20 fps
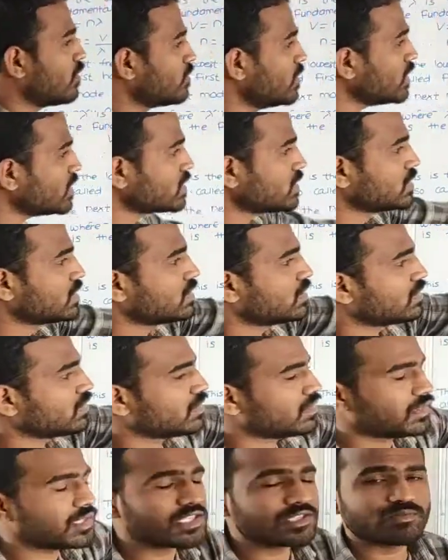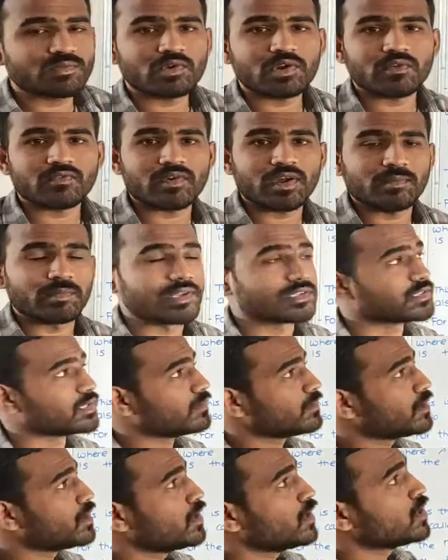of this mode of vibration.
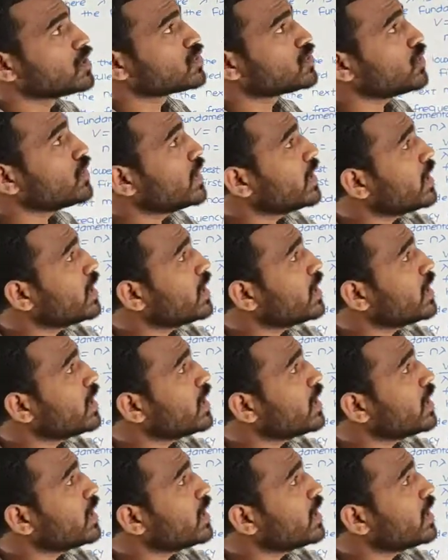So